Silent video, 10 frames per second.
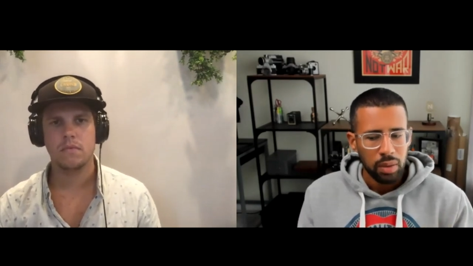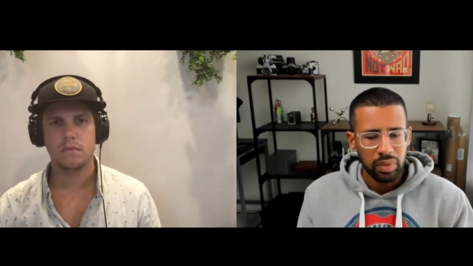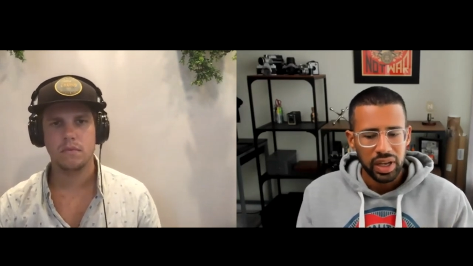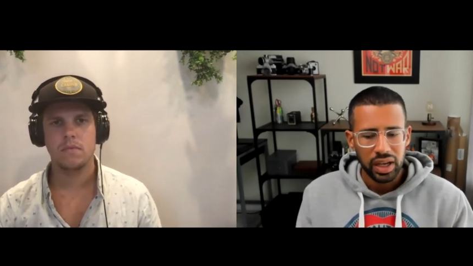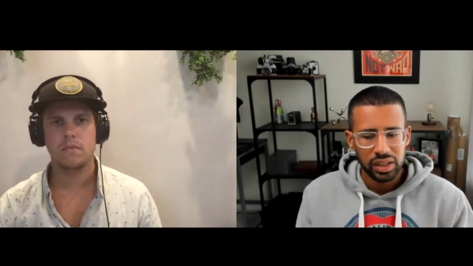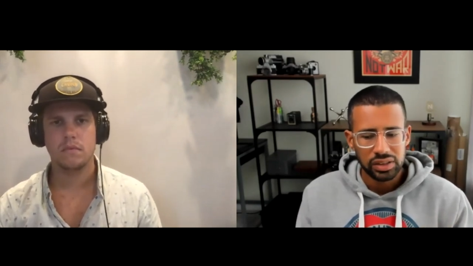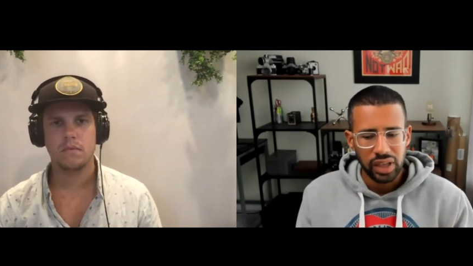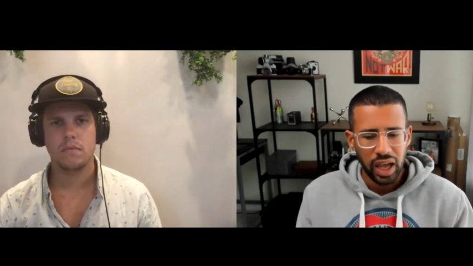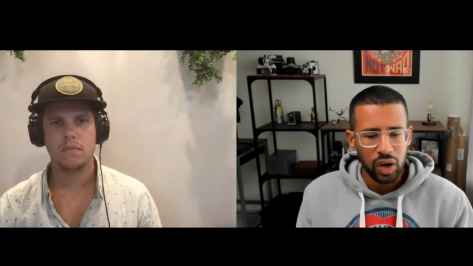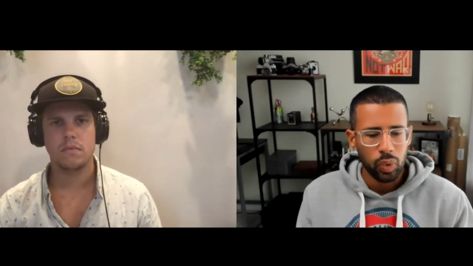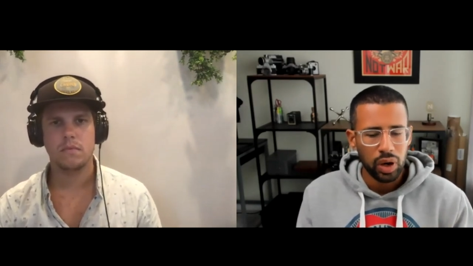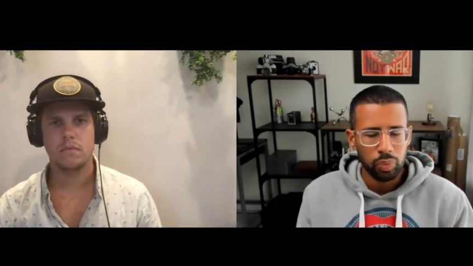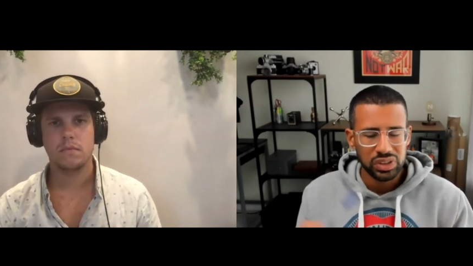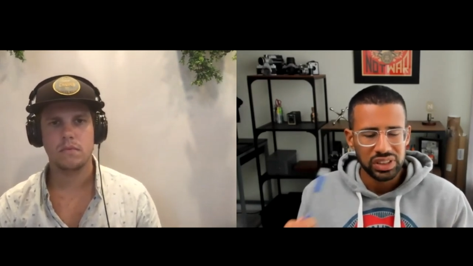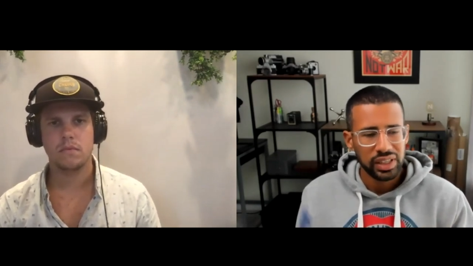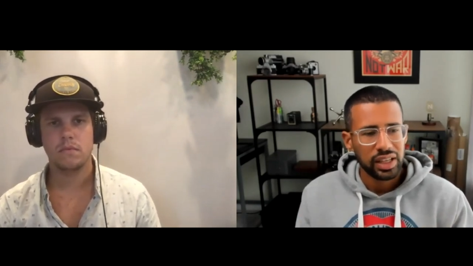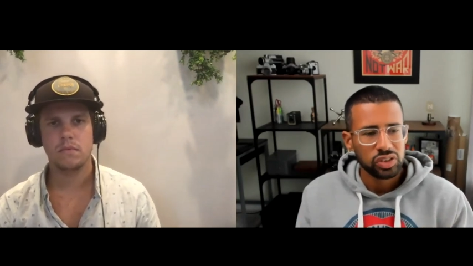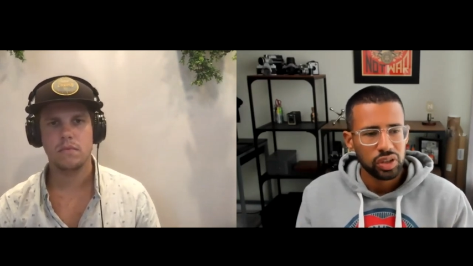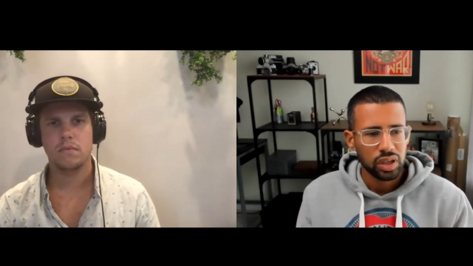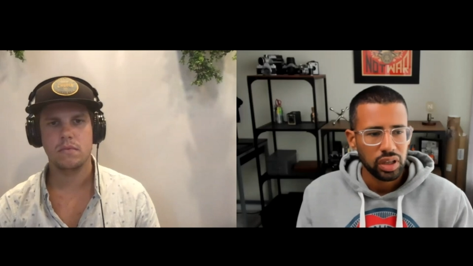Speaker 1: because I don't want to present that
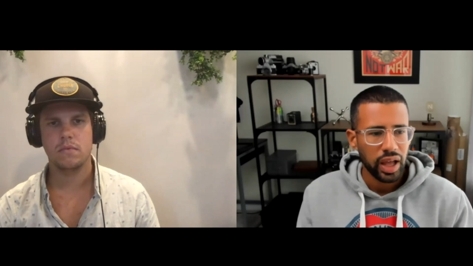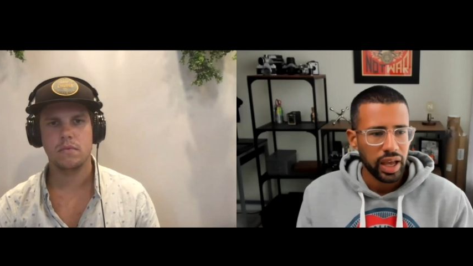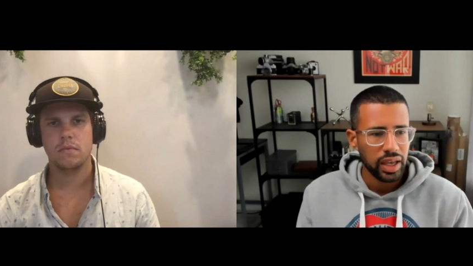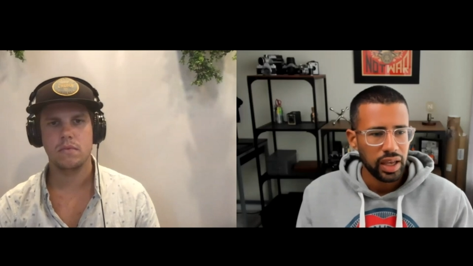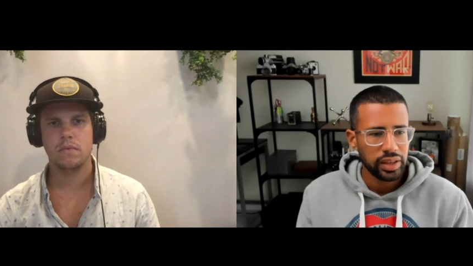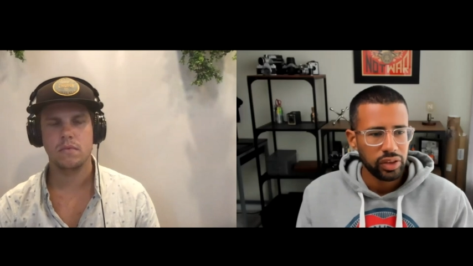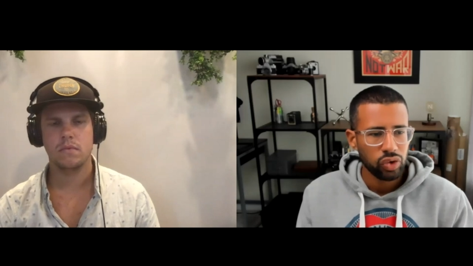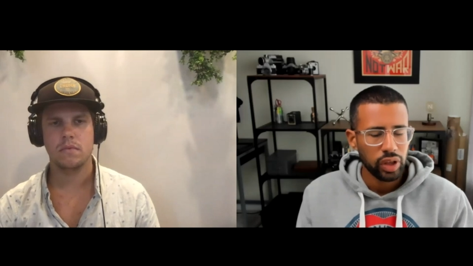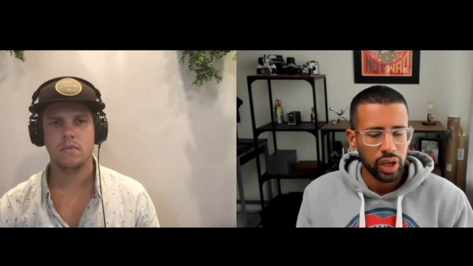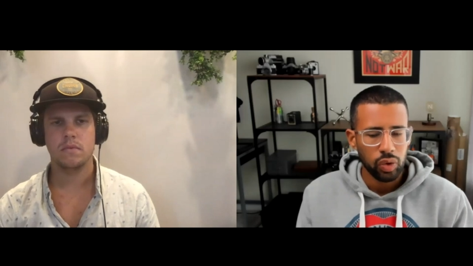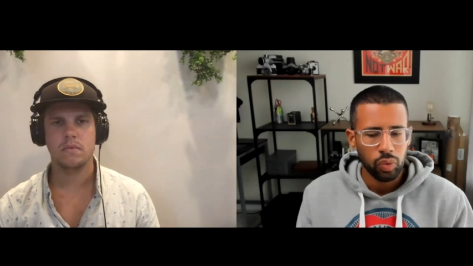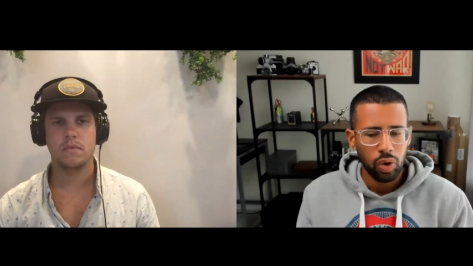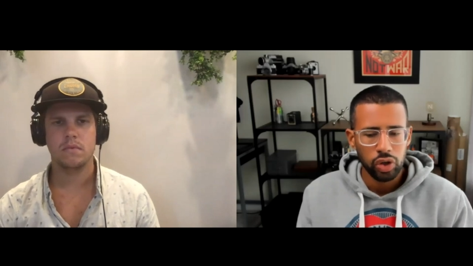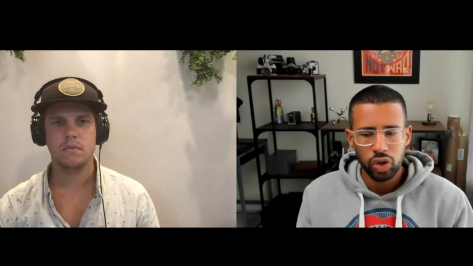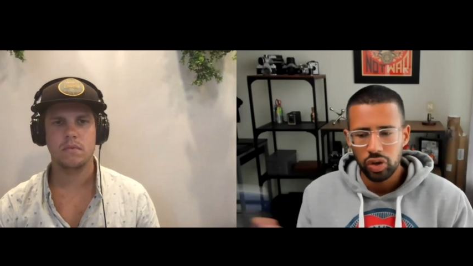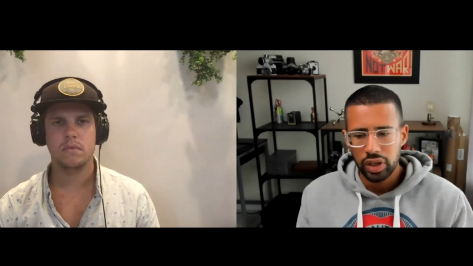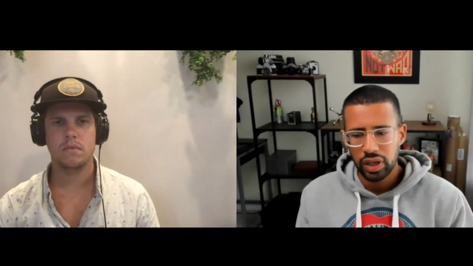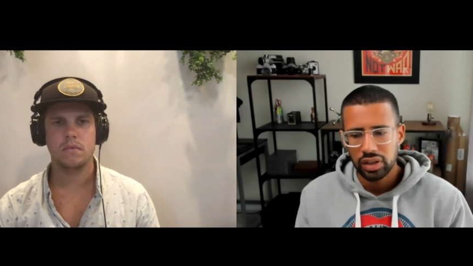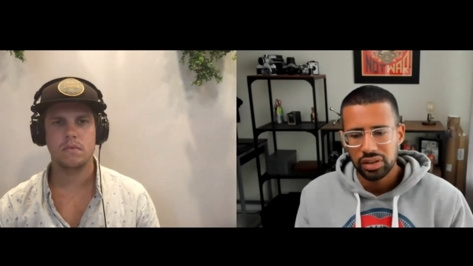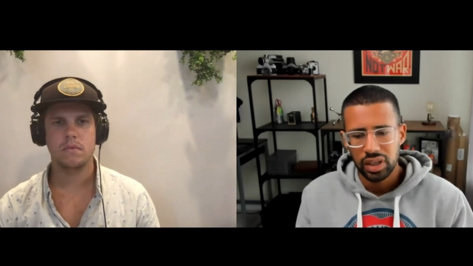to the client and then they're like, well, you don't need
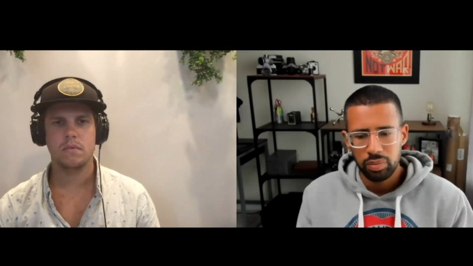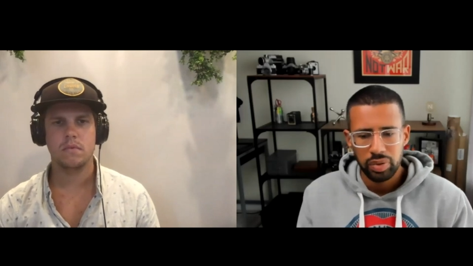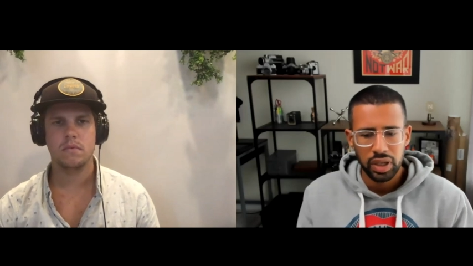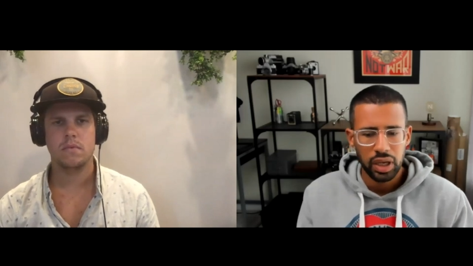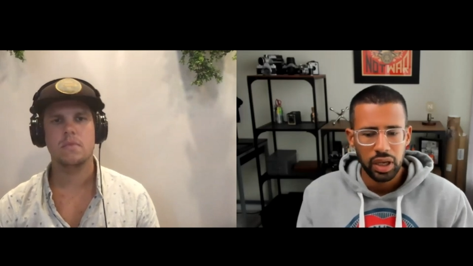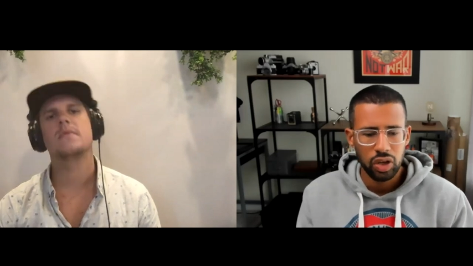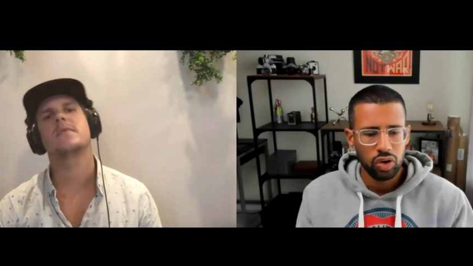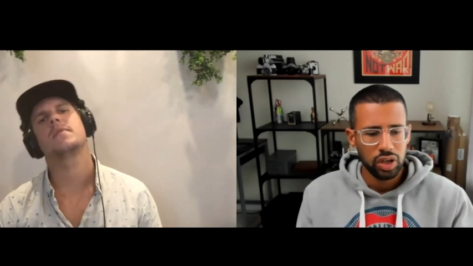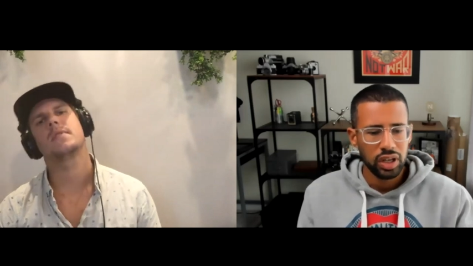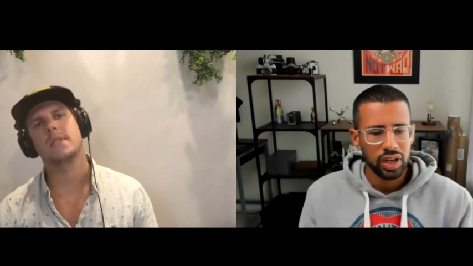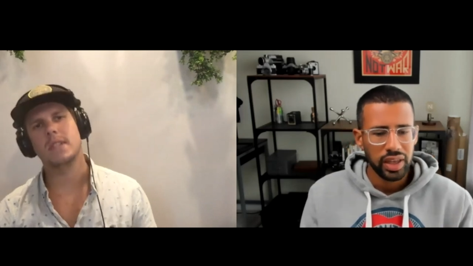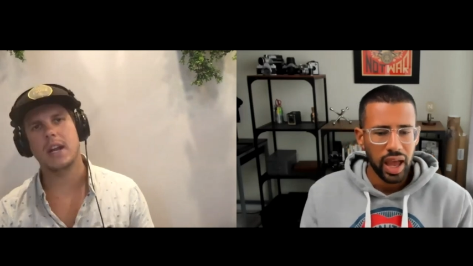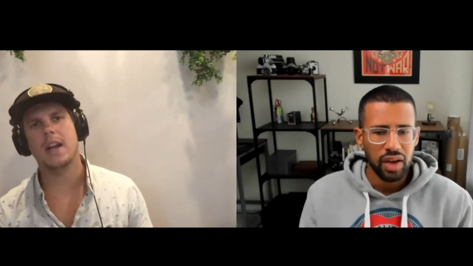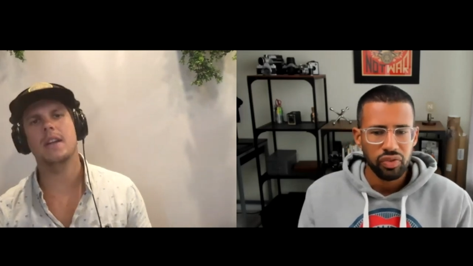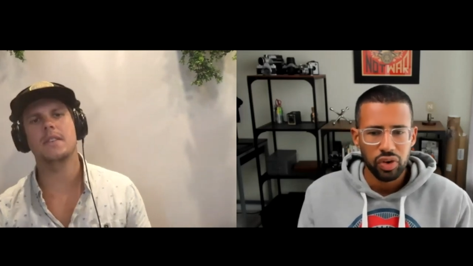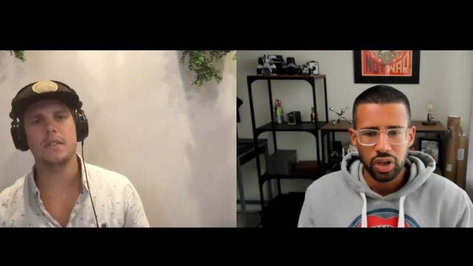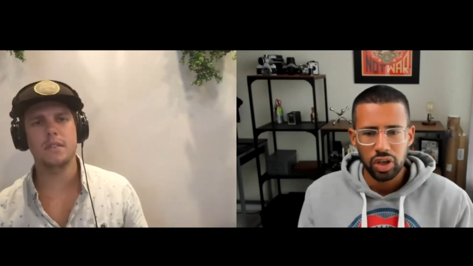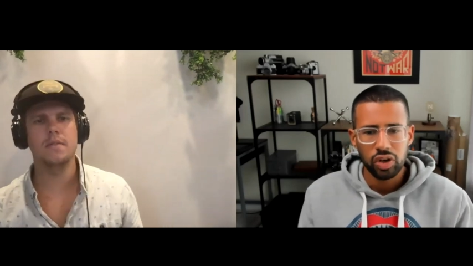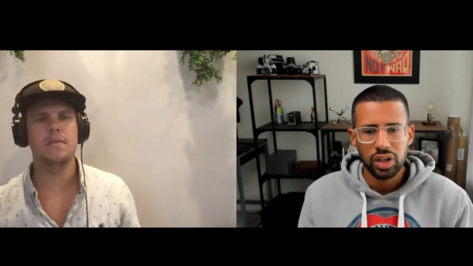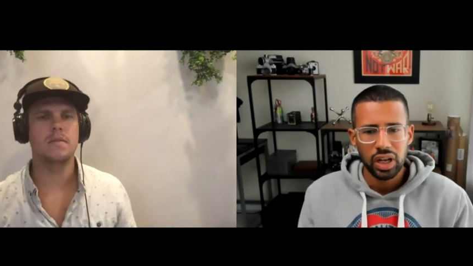a DP, you don't need a gaffer, you. you
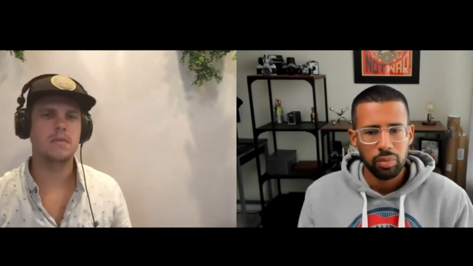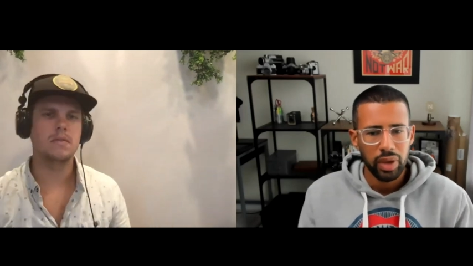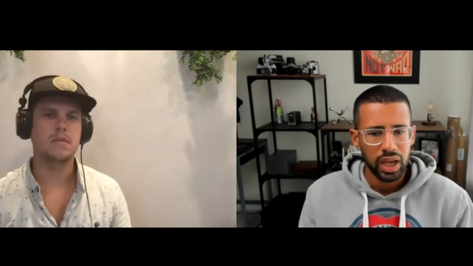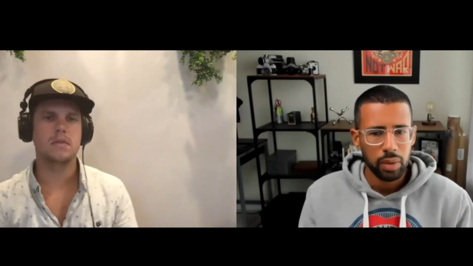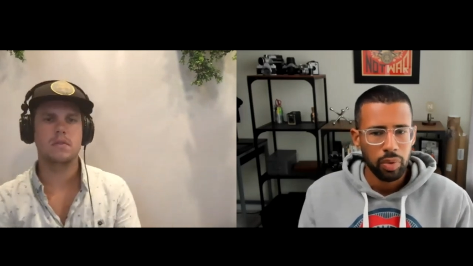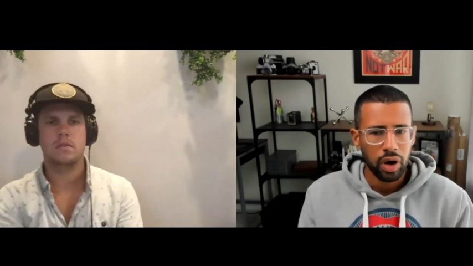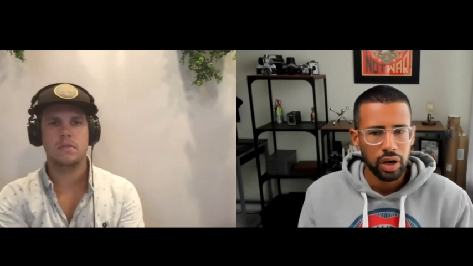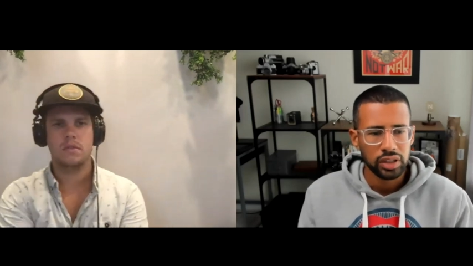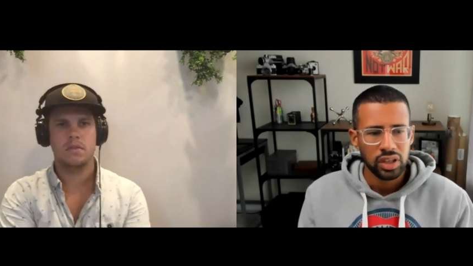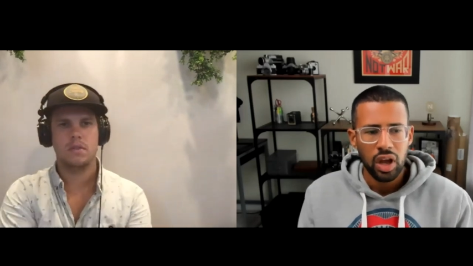don't need a makeup artist.